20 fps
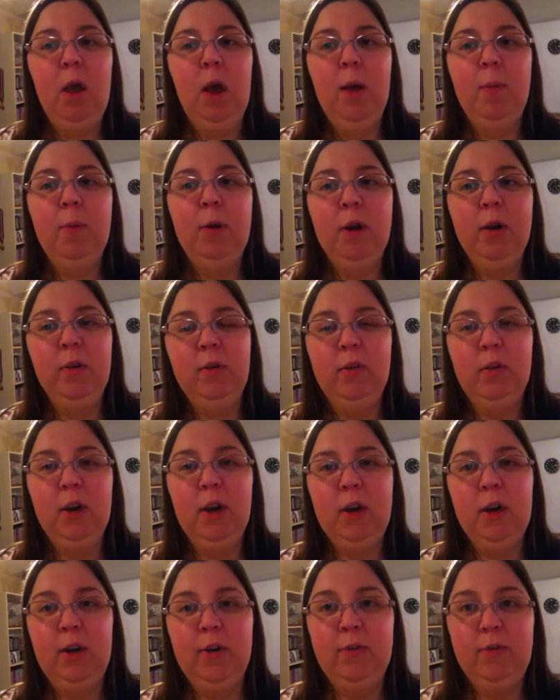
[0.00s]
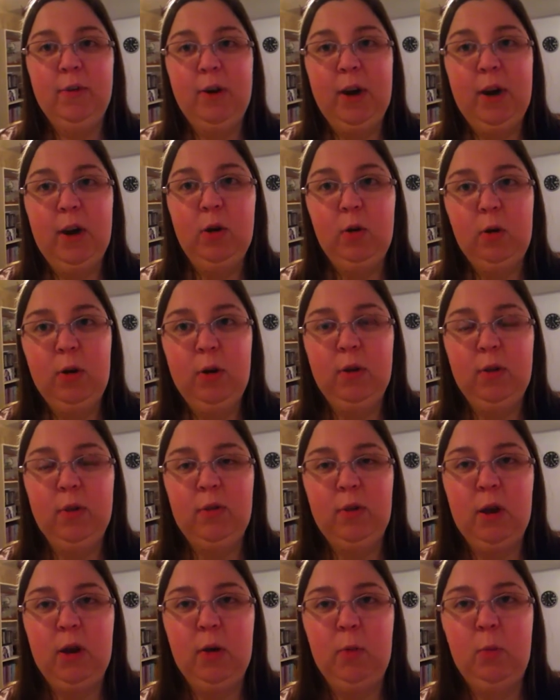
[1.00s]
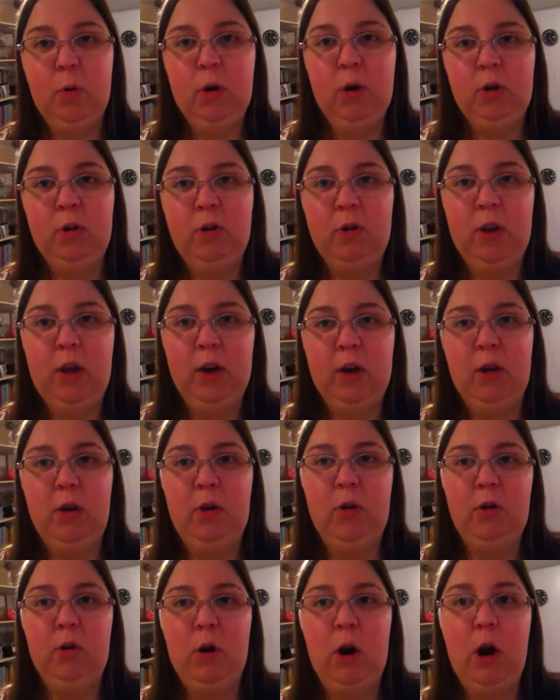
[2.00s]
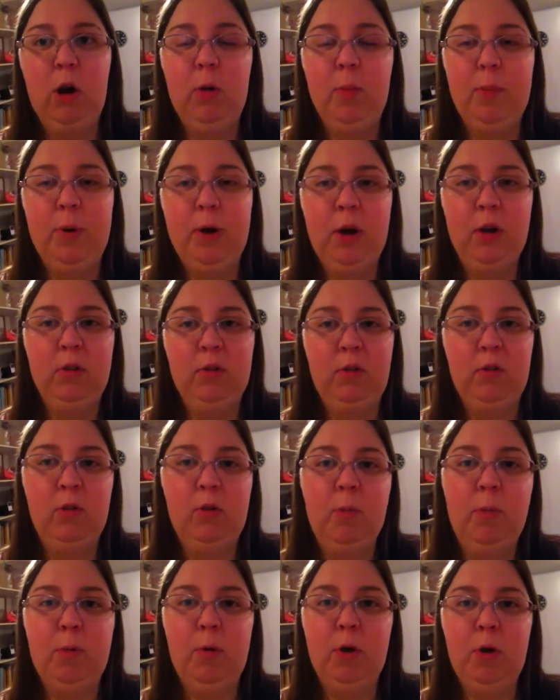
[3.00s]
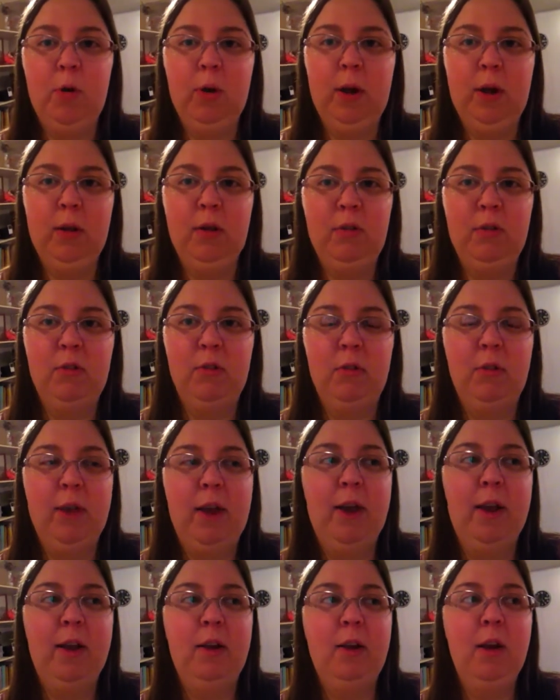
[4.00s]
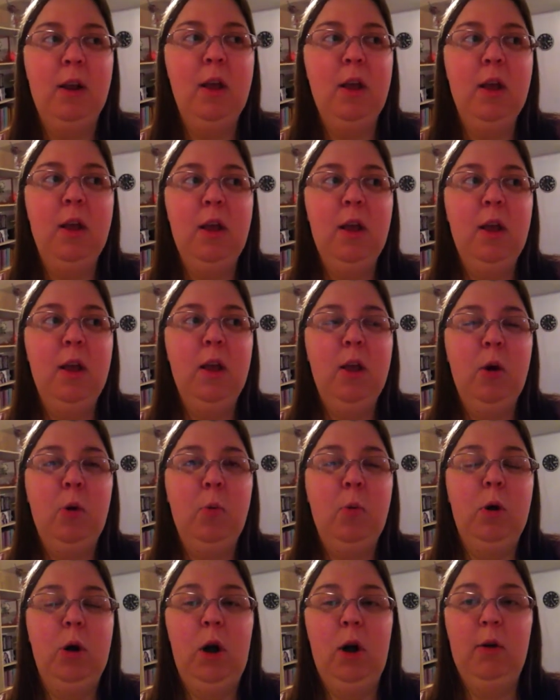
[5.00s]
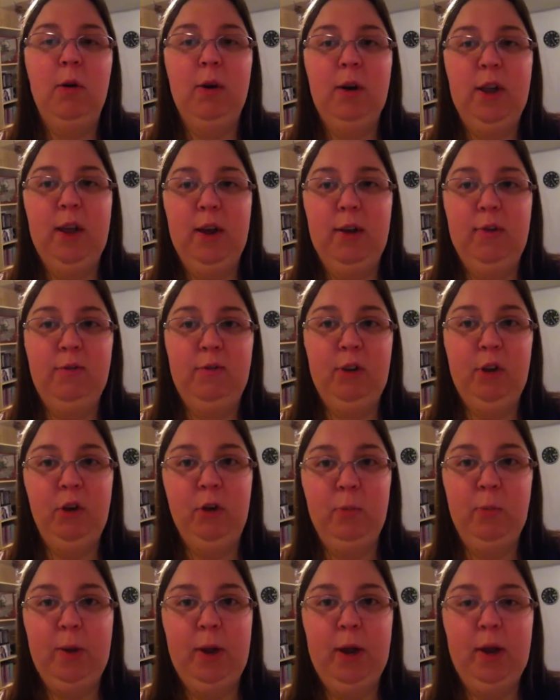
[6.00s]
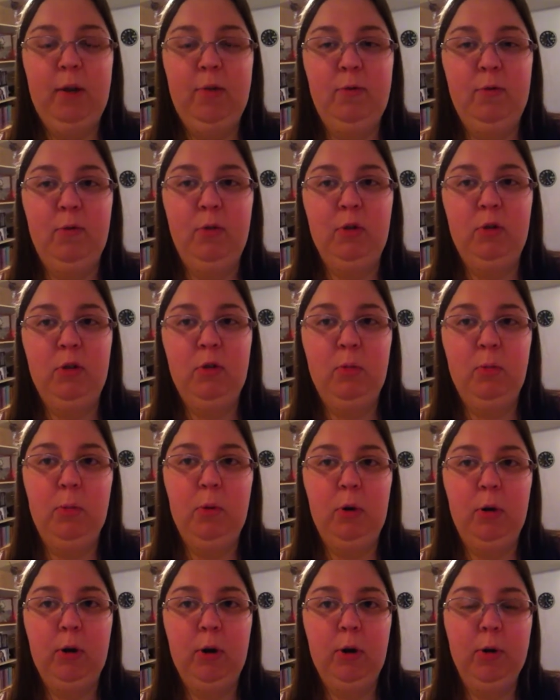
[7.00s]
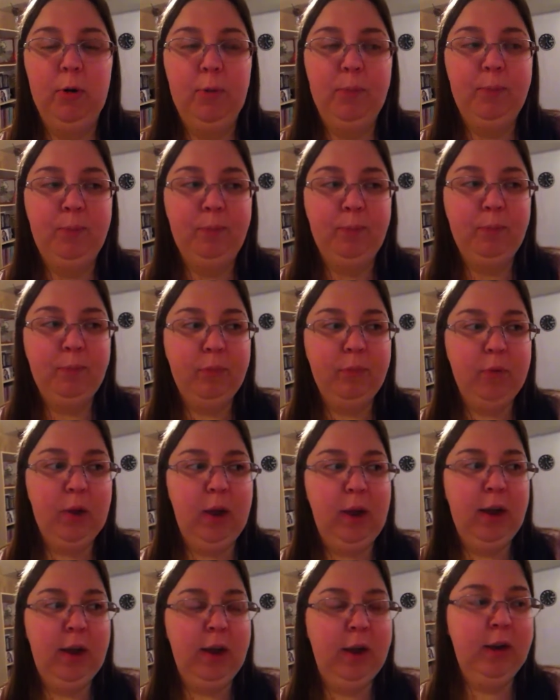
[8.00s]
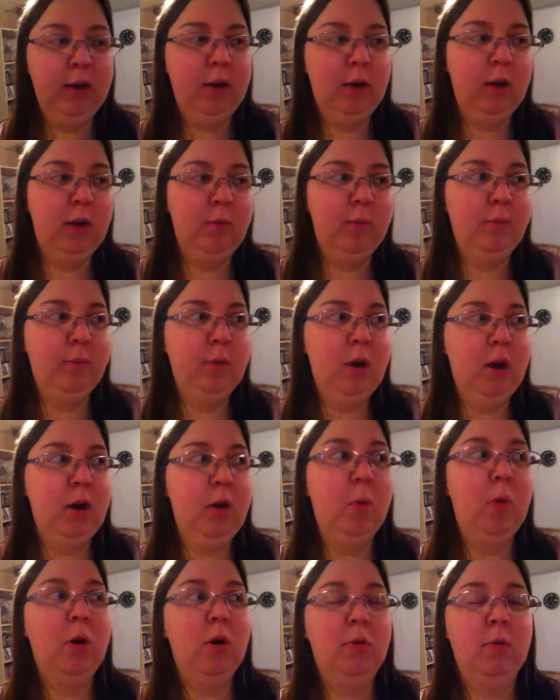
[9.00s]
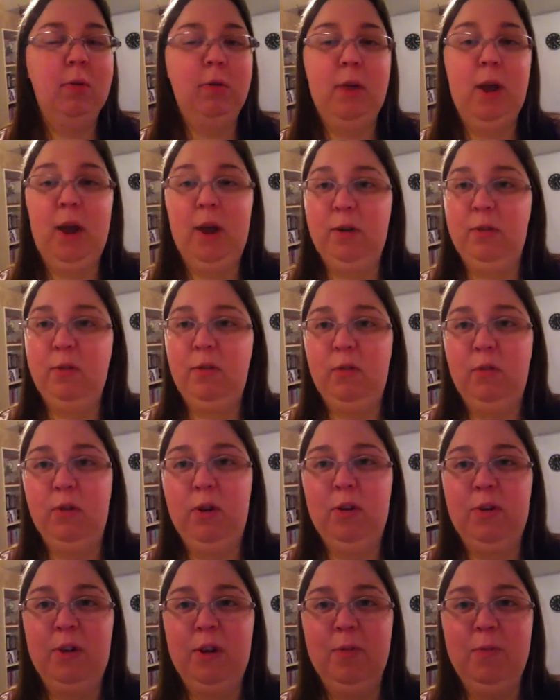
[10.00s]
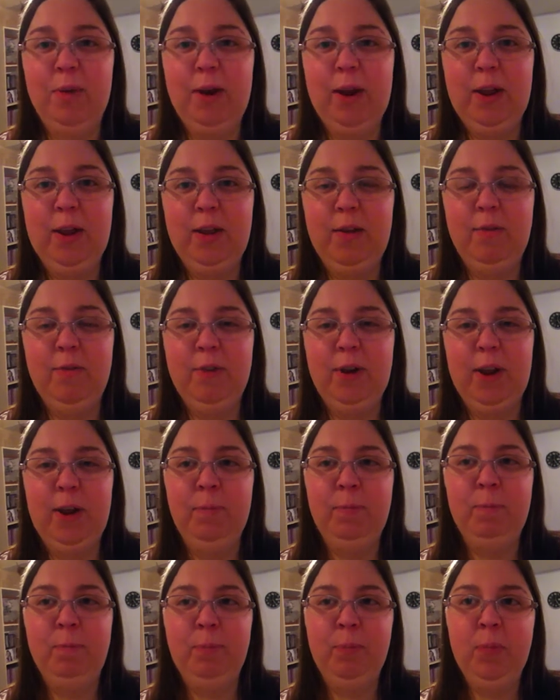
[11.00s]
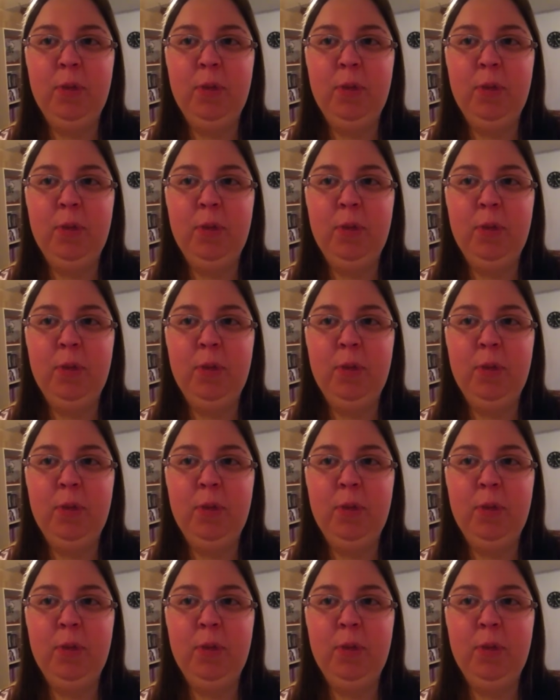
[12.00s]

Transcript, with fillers: I'm going to sign off now because I want to get a crock pot soup going so that we'll already have dinner made for tomorrow. And um, I want to relax the rest of my evening.